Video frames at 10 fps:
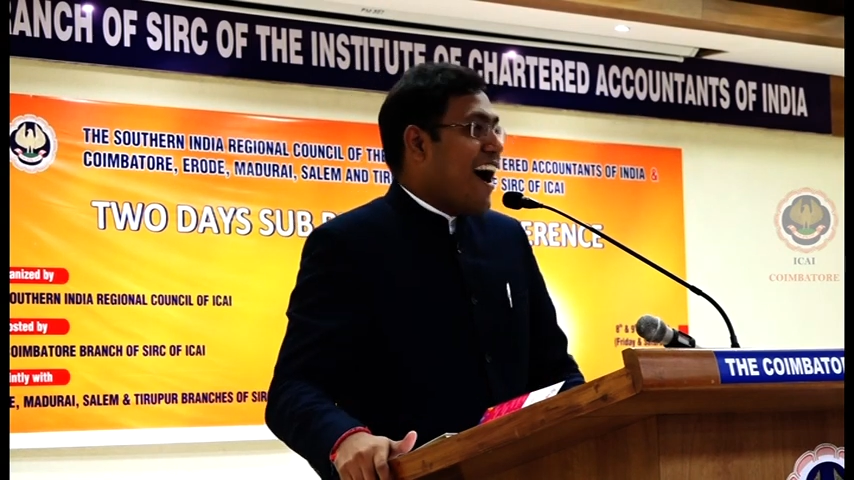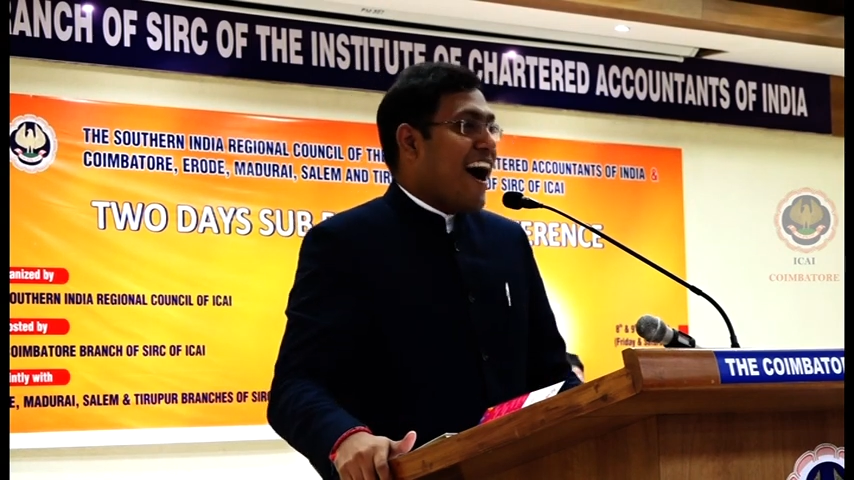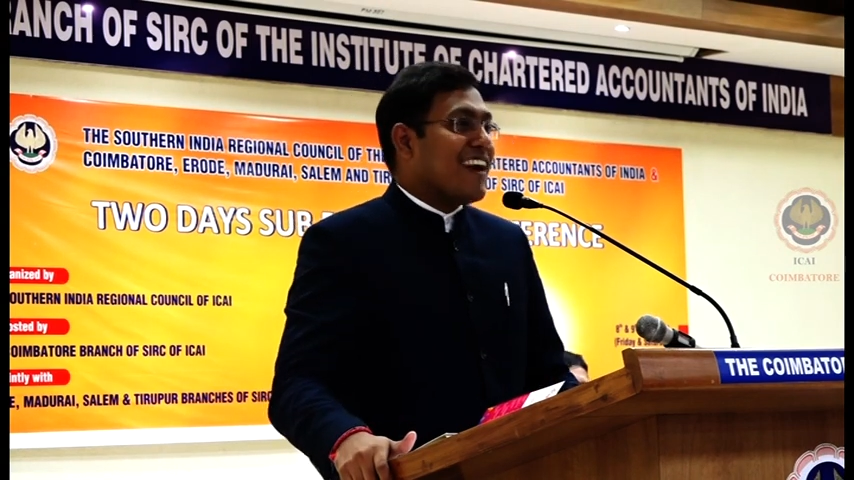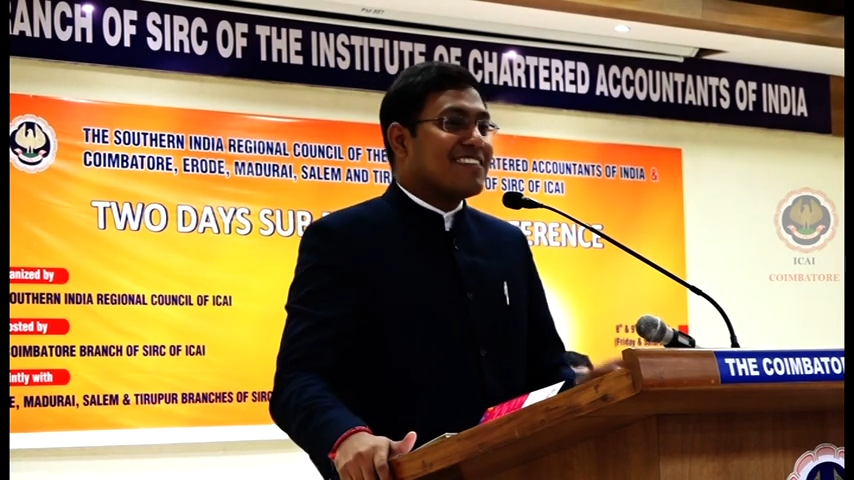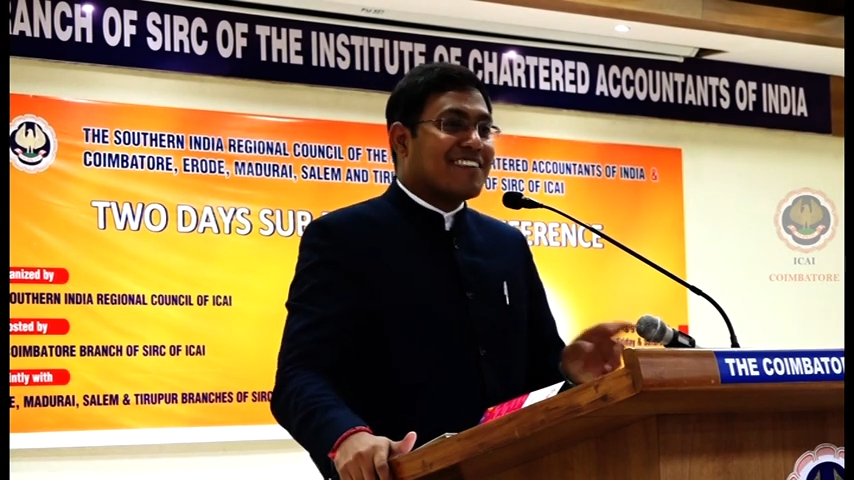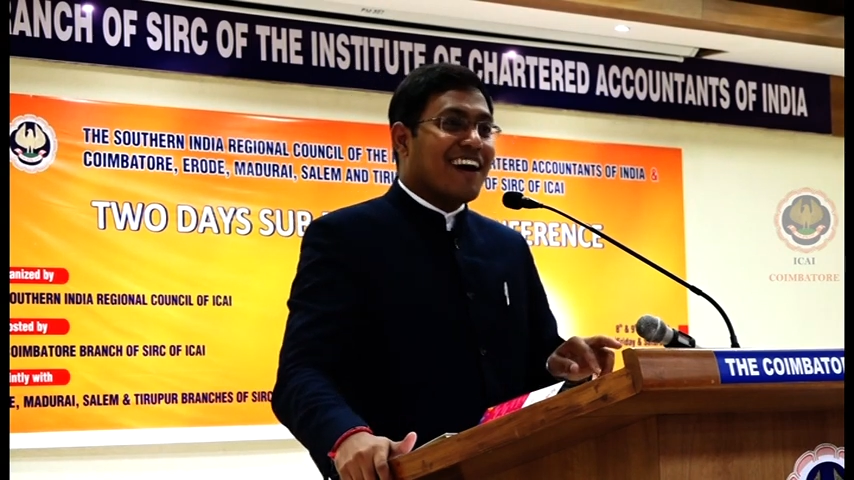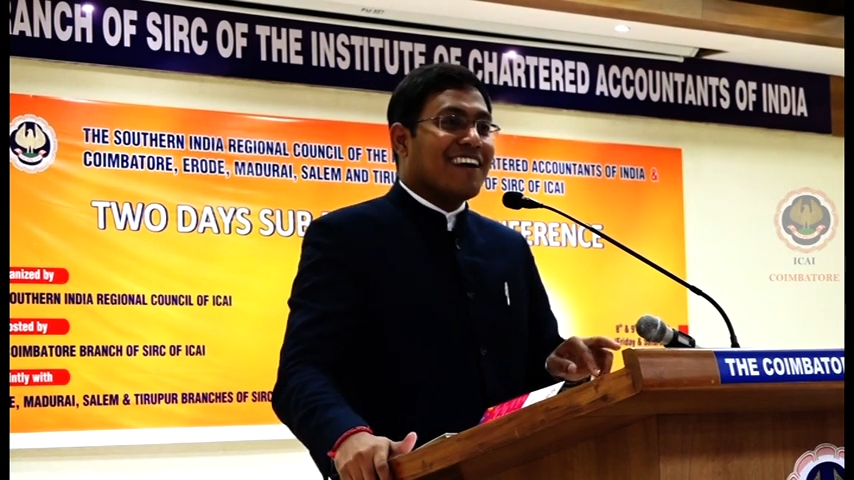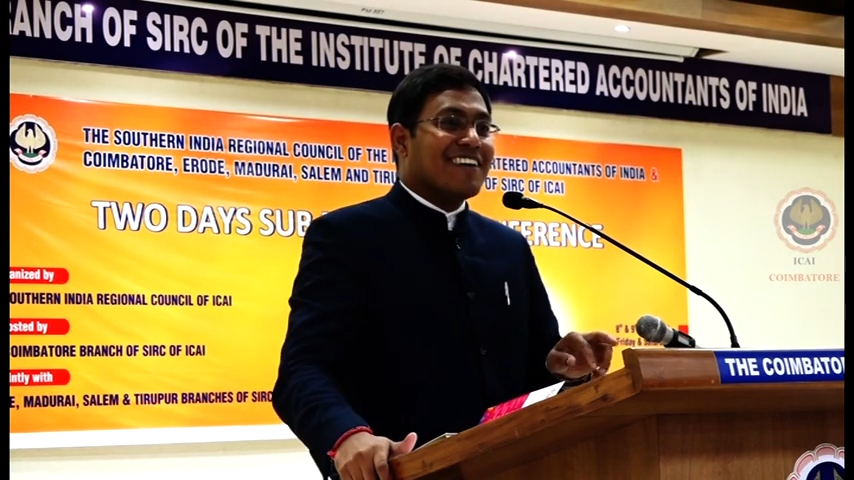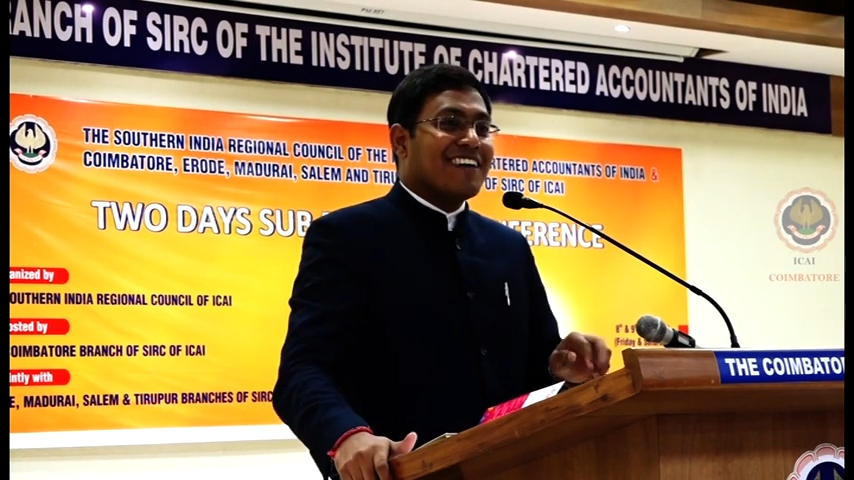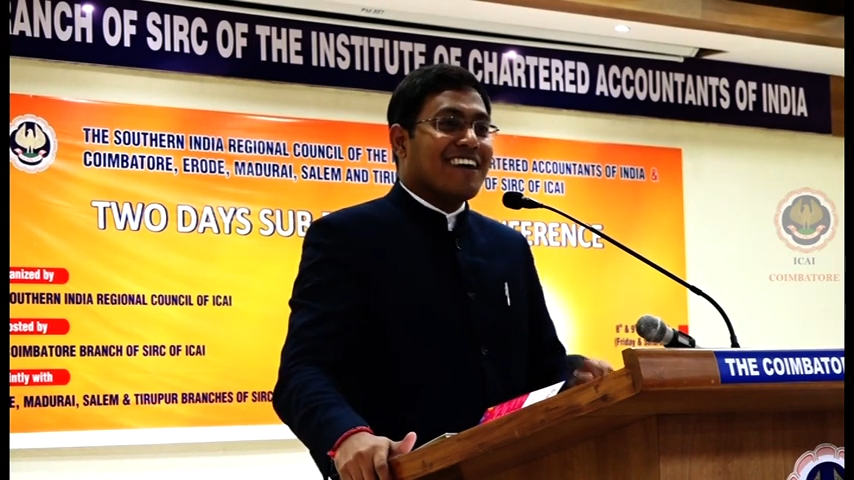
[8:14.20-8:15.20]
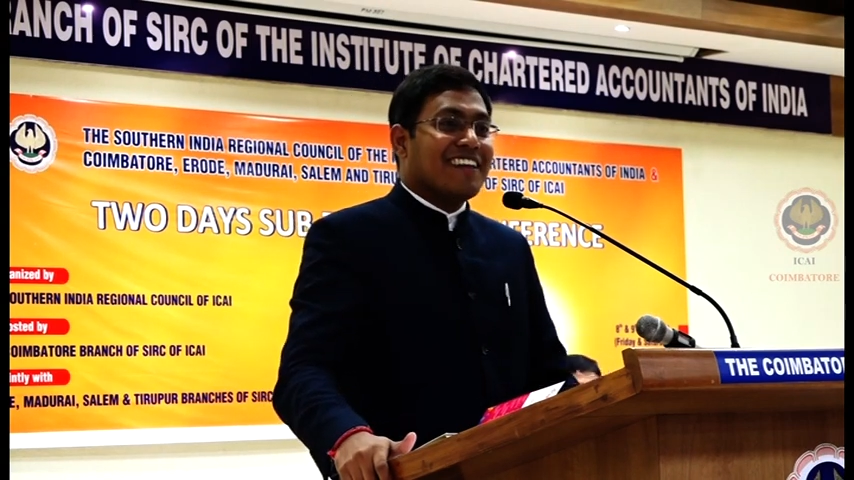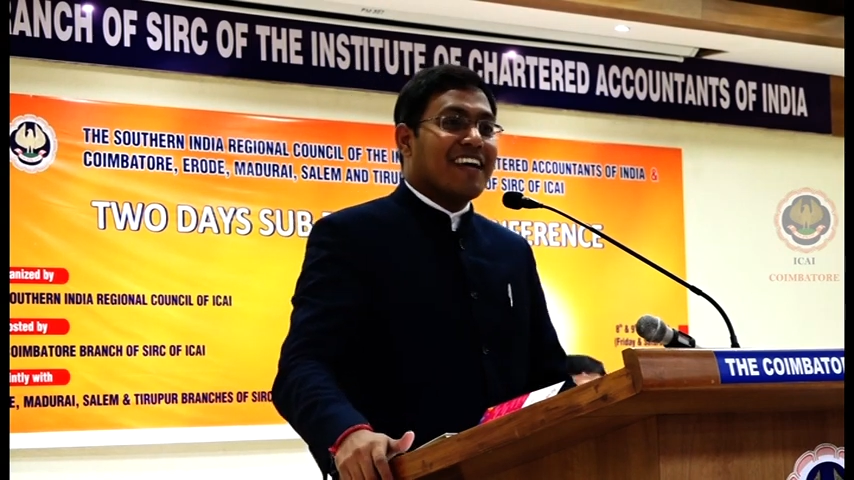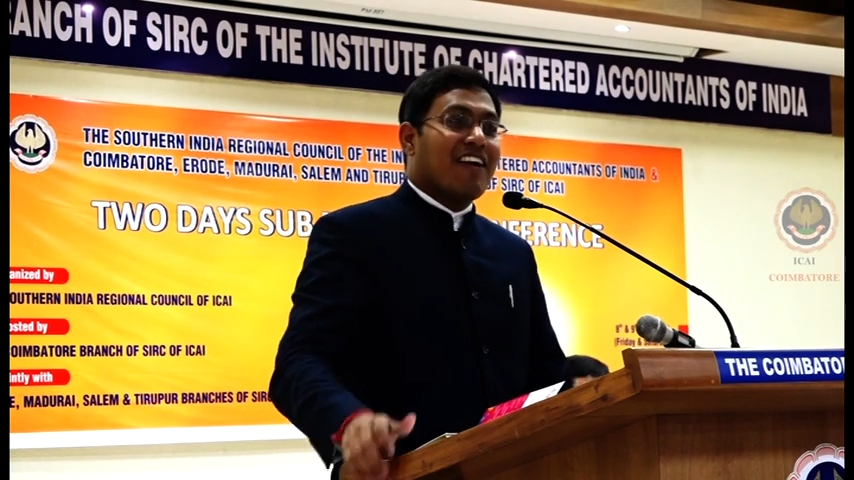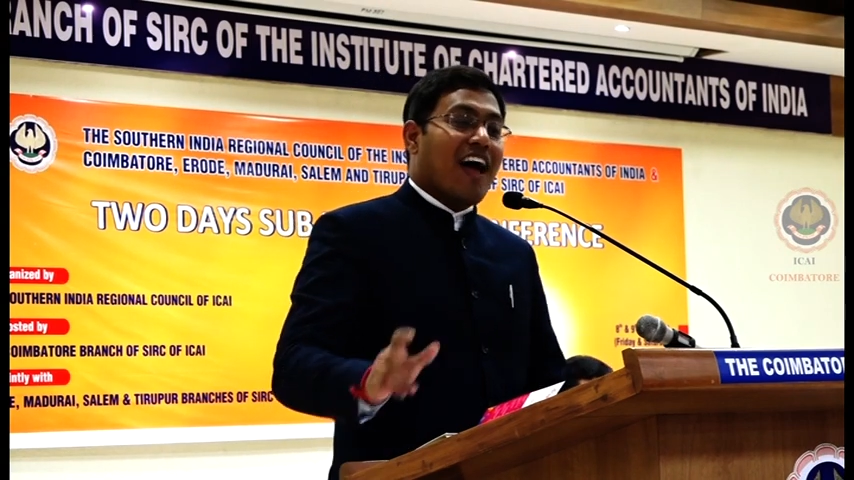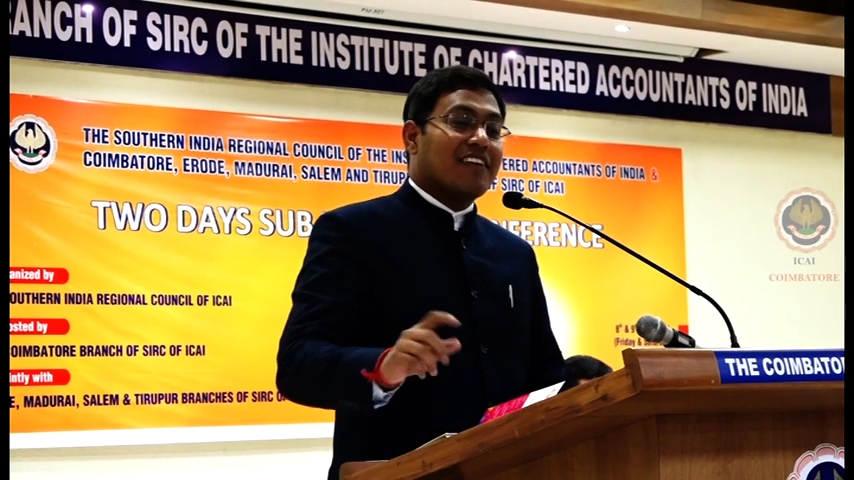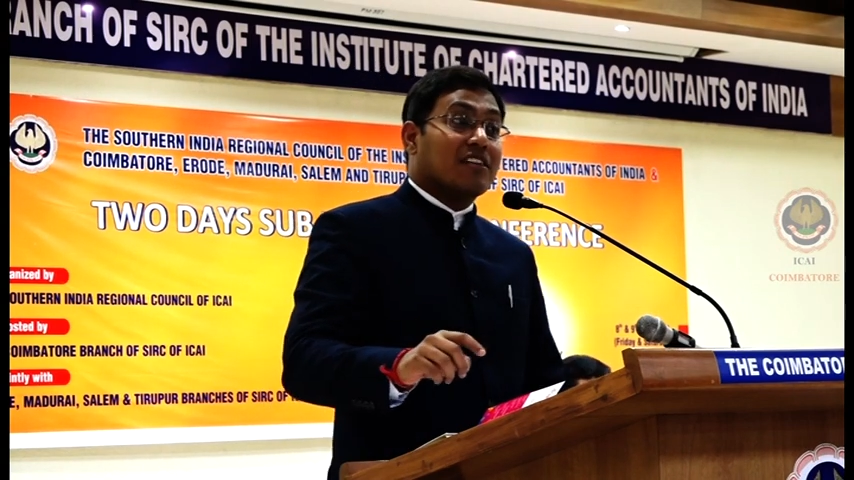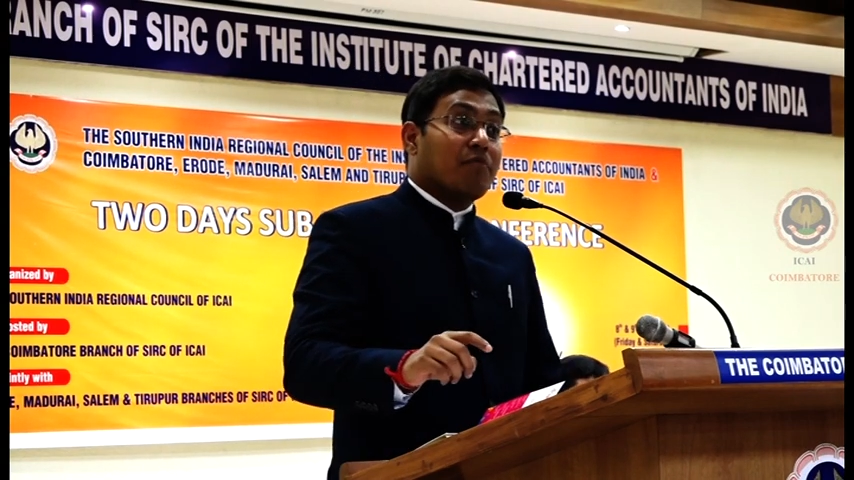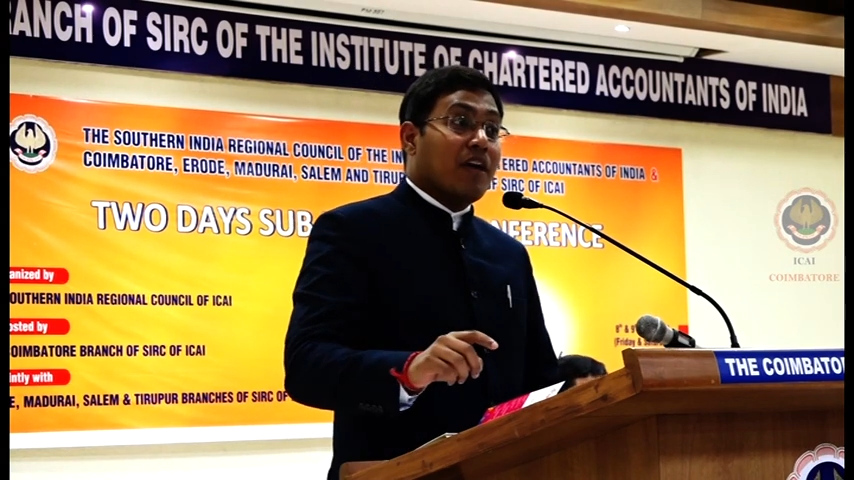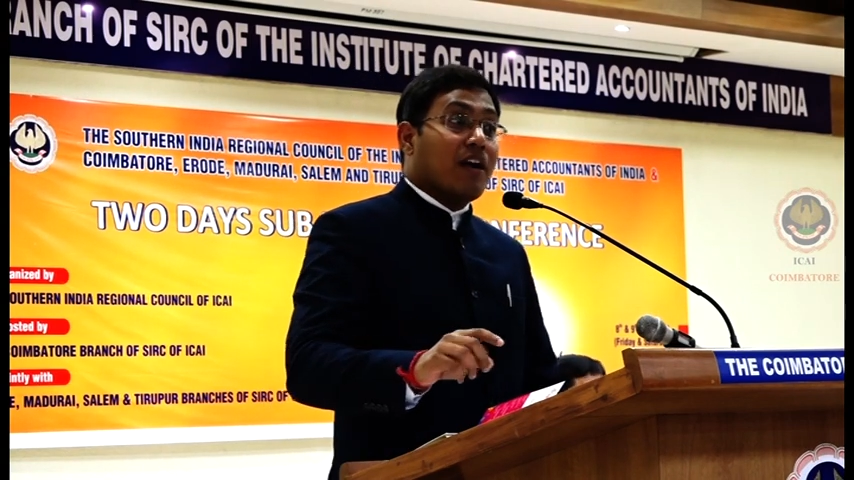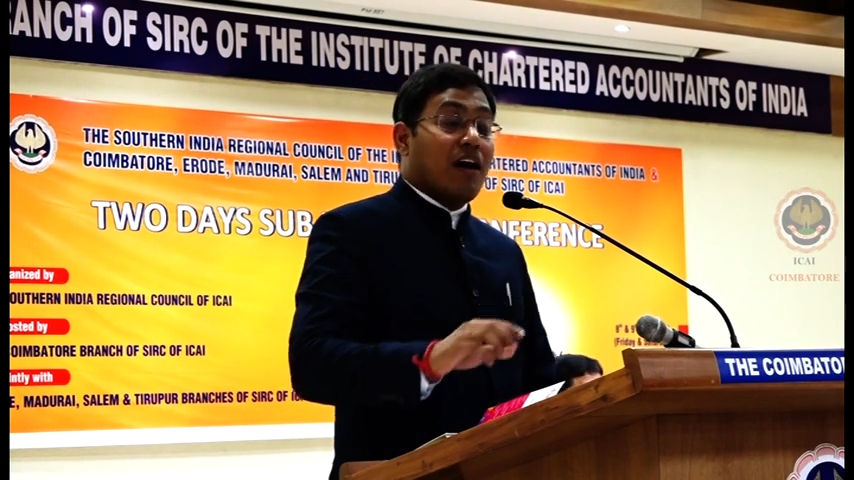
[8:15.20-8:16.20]
And third, they will ask
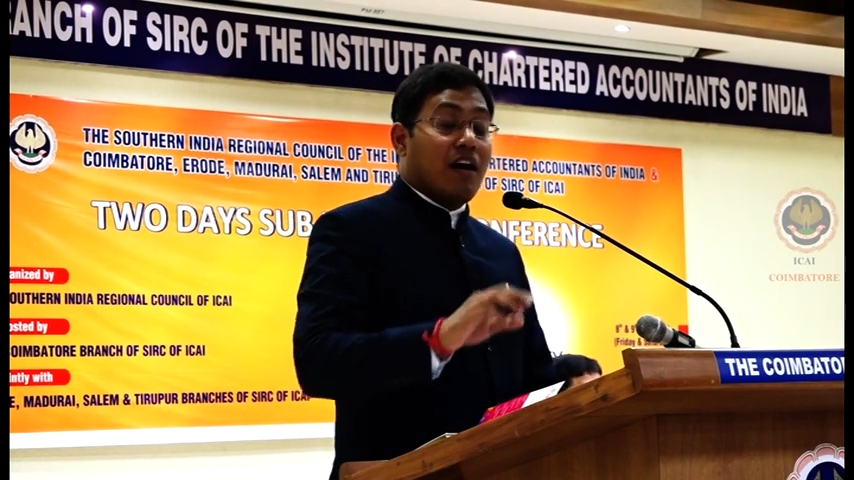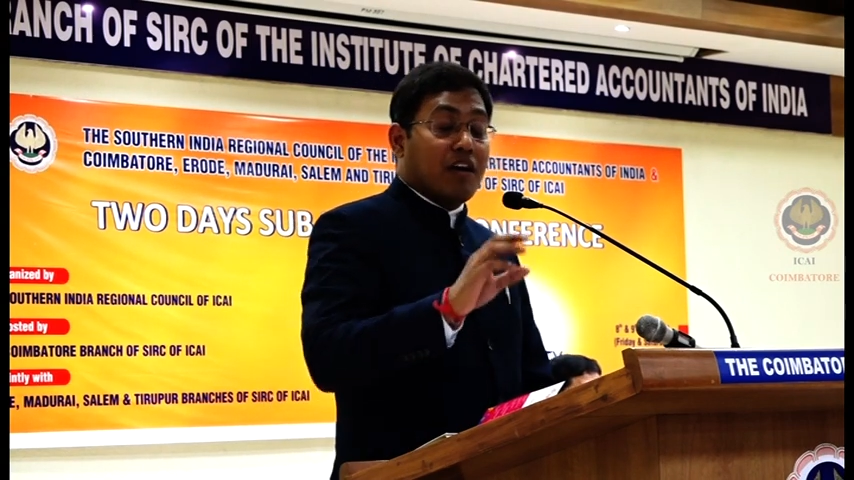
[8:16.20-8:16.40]
me,